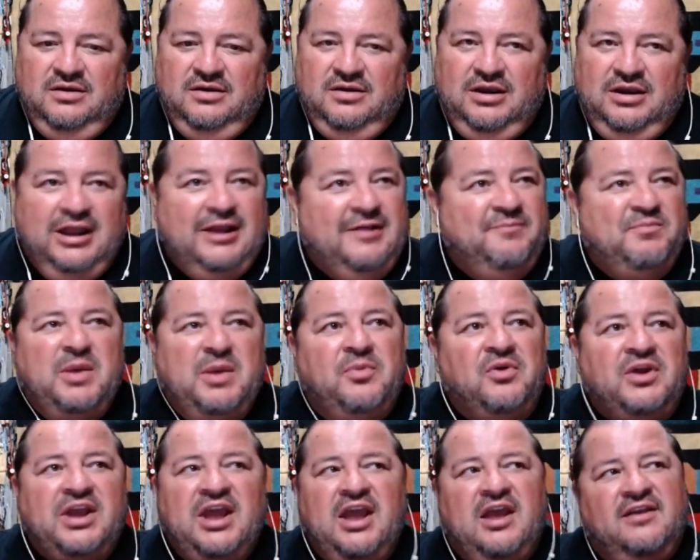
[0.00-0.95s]
And
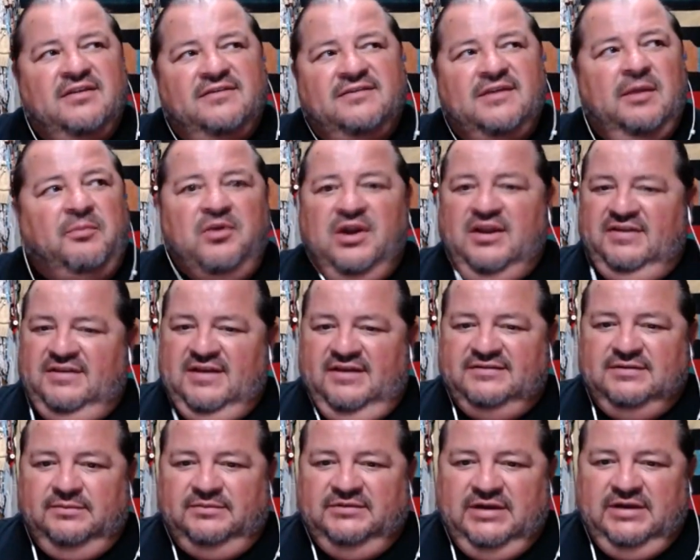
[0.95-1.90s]
people can't separate that
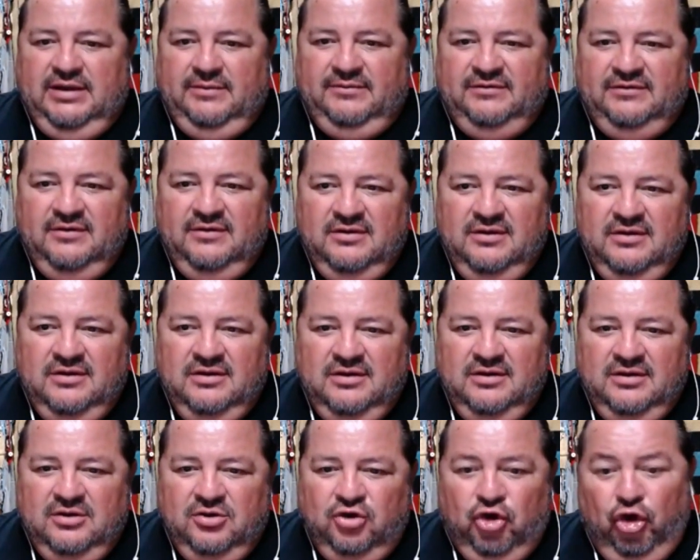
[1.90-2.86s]
sometimes.
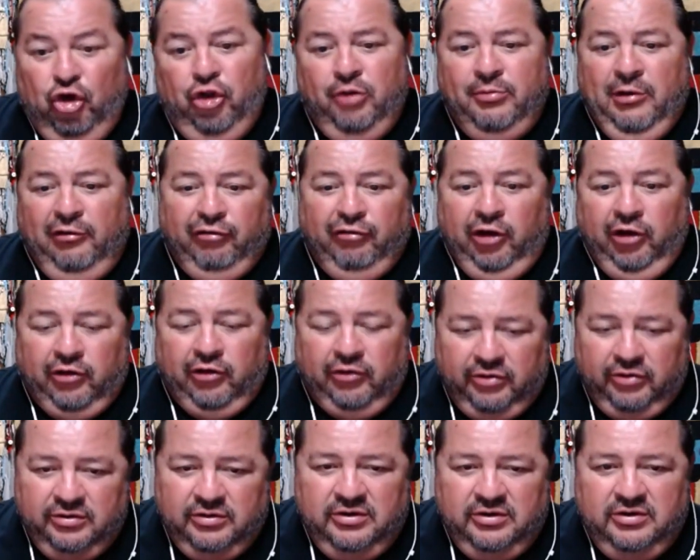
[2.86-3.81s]
Oh, they're my friend.
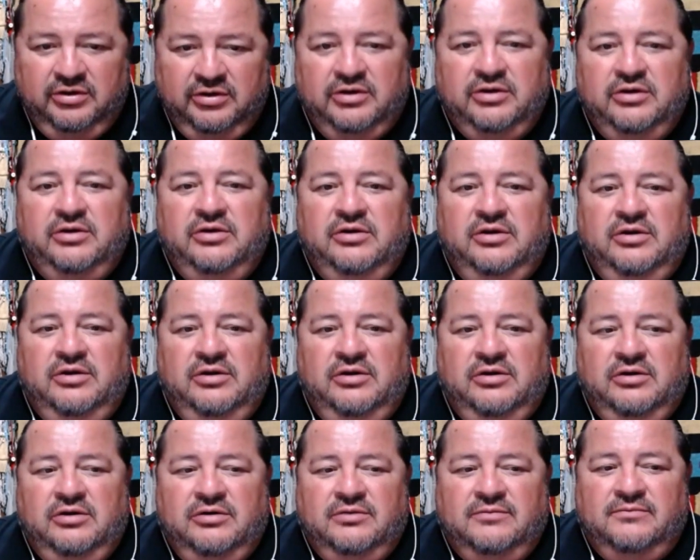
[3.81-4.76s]

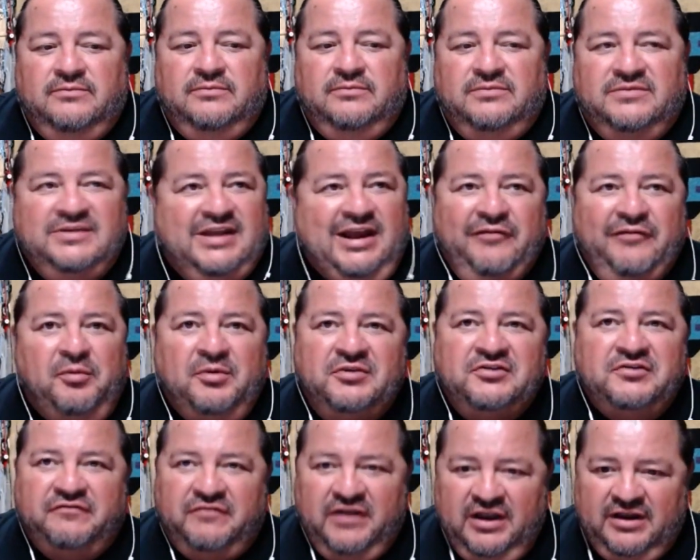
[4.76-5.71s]
Not
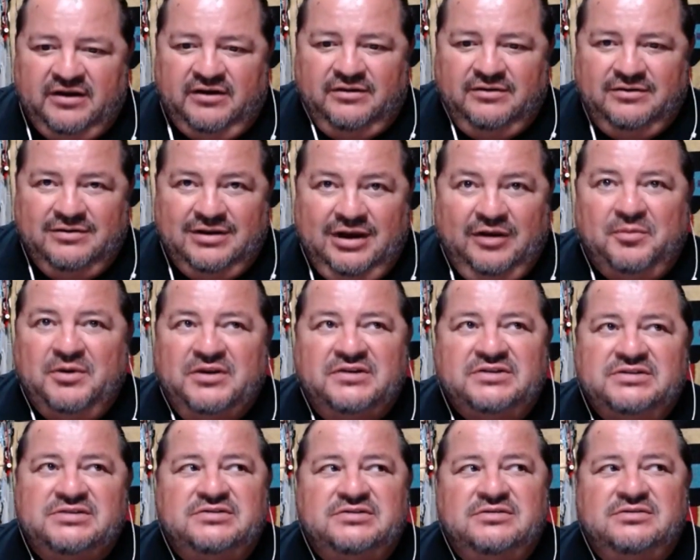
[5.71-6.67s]
everybody's your friend. Not
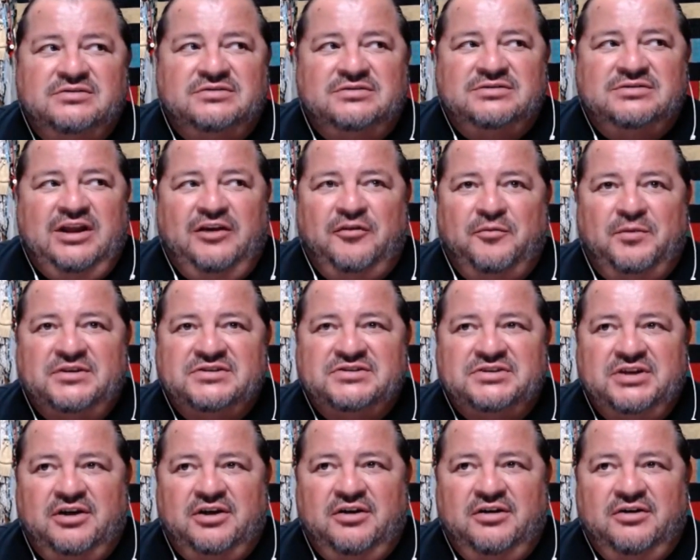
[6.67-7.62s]
everybody's
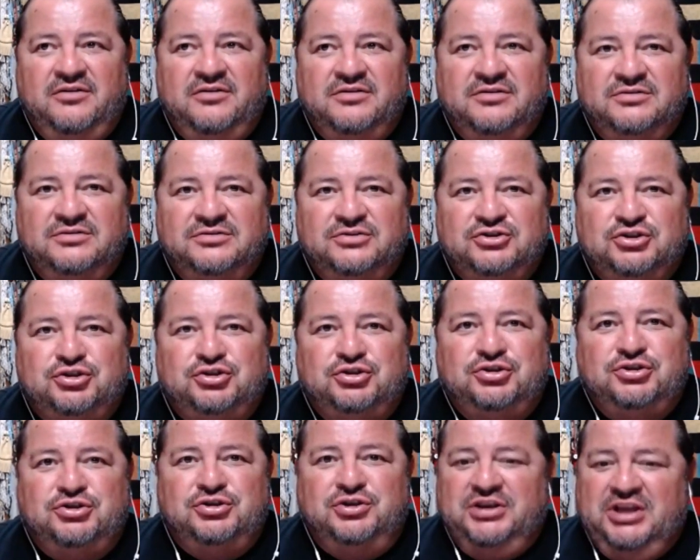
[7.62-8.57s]
there
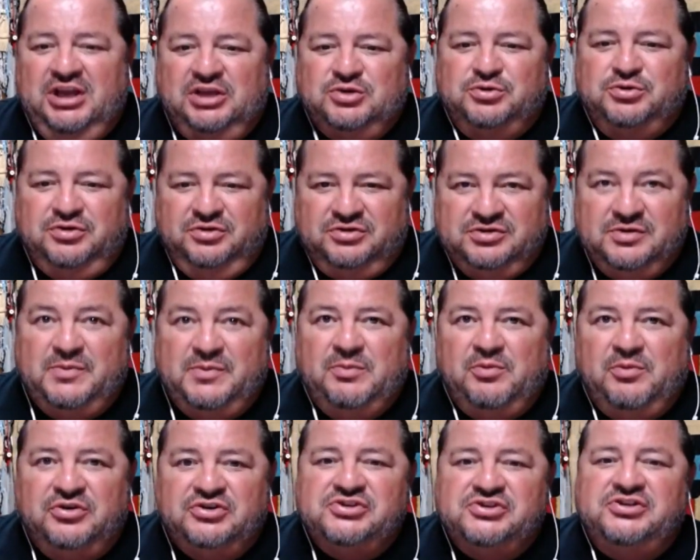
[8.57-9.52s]
to engage with you. Some
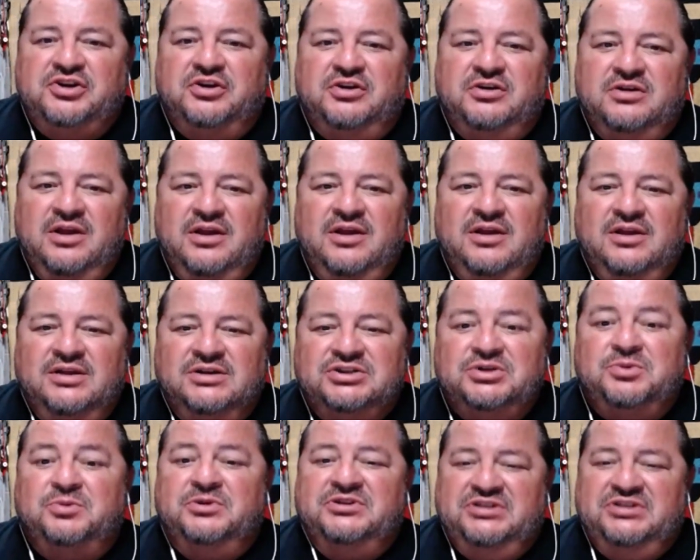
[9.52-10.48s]
people are just there
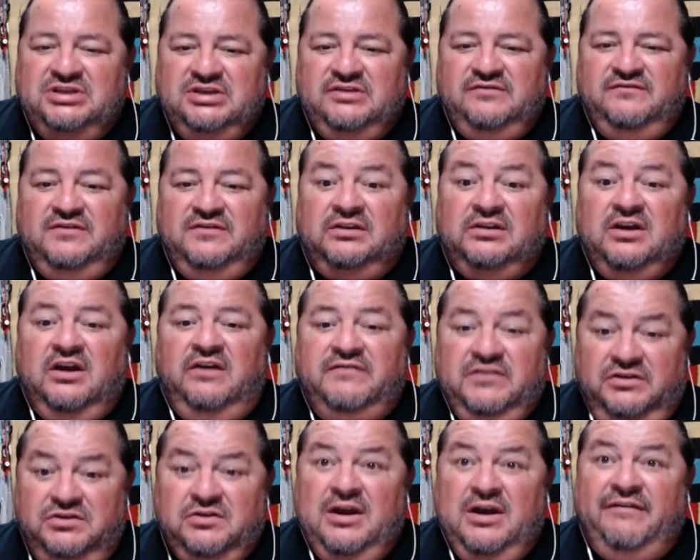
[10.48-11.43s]
to receive the love
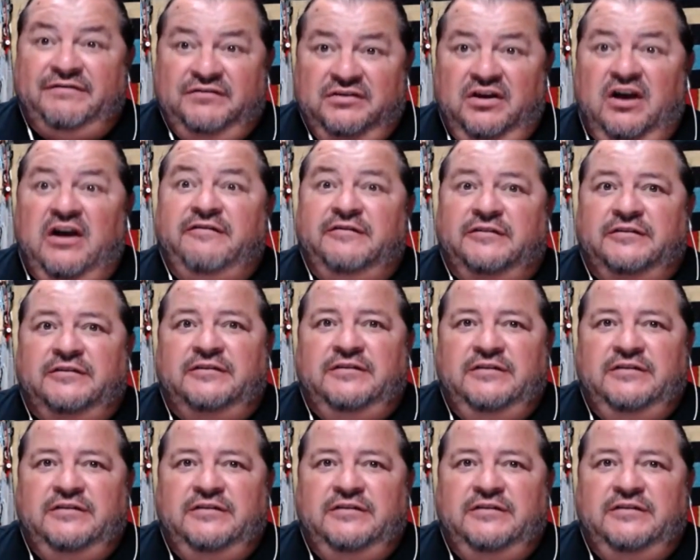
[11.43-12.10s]
that you have to offer.